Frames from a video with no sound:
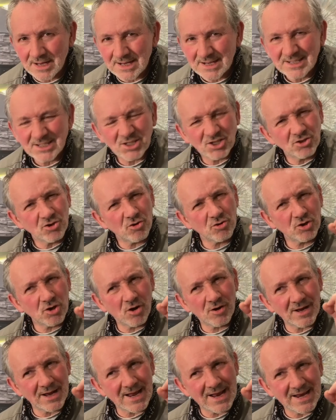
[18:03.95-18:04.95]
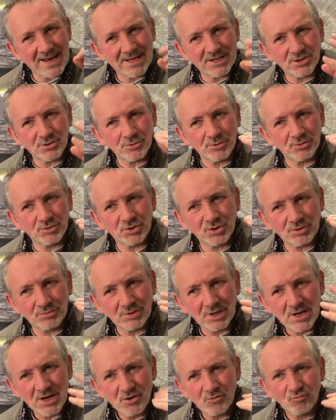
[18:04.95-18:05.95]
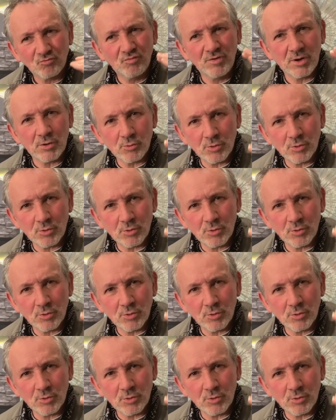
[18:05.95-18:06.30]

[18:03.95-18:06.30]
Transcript: it's not got any sort of real